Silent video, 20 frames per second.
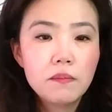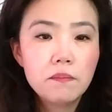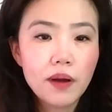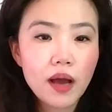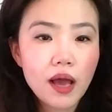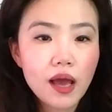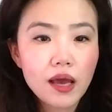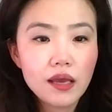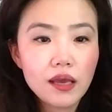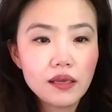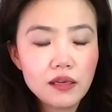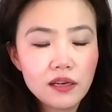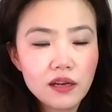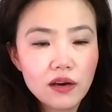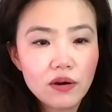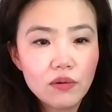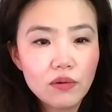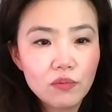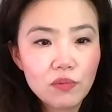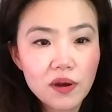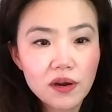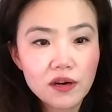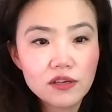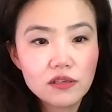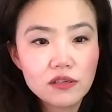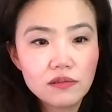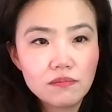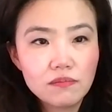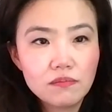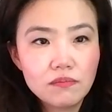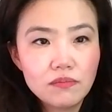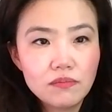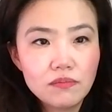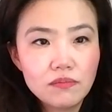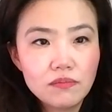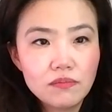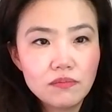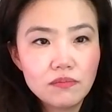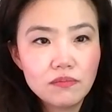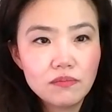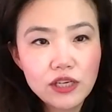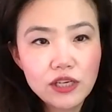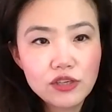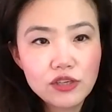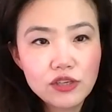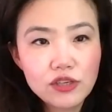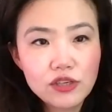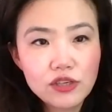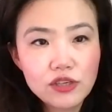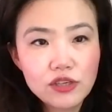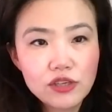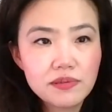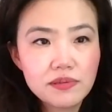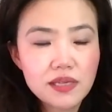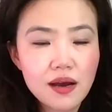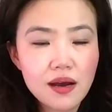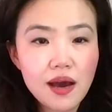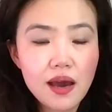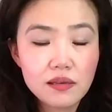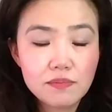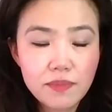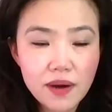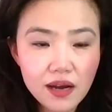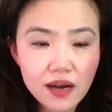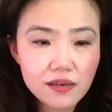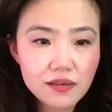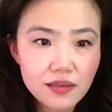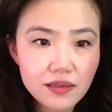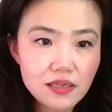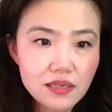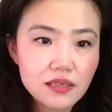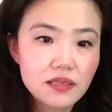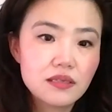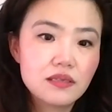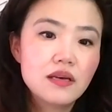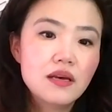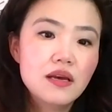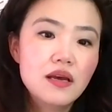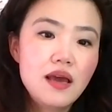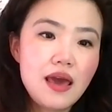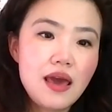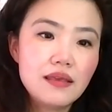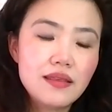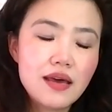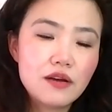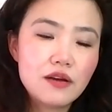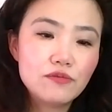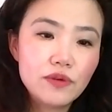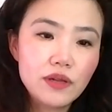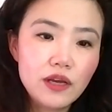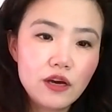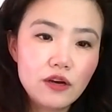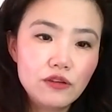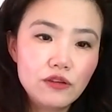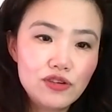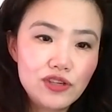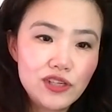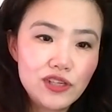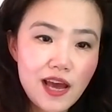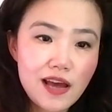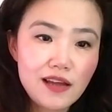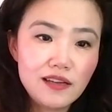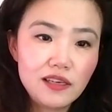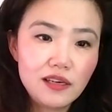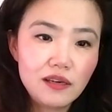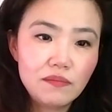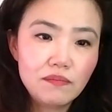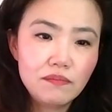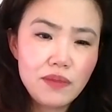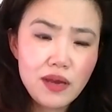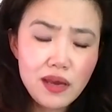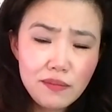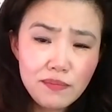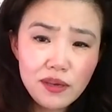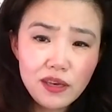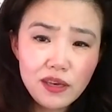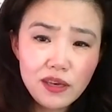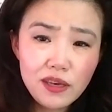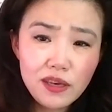but, we're really drawing up some hypotheses and then really understanding maybe